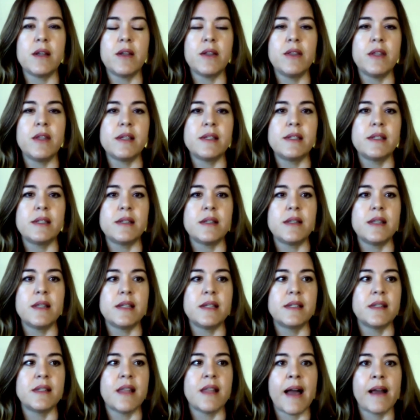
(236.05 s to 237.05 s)

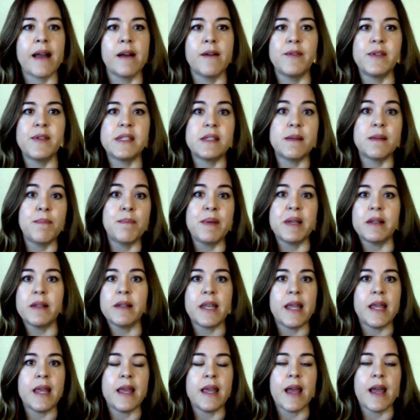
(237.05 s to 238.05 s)
this lack of
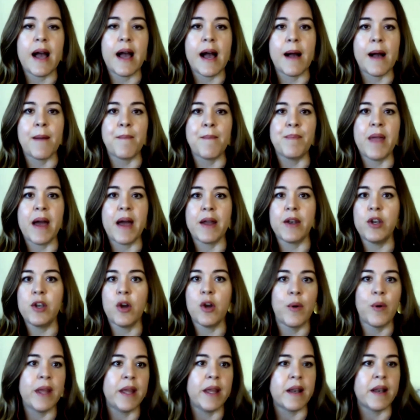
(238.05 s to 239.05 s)
stability, not
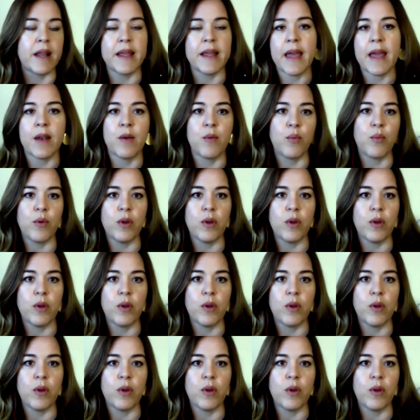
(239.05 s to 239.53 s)
knowing, again,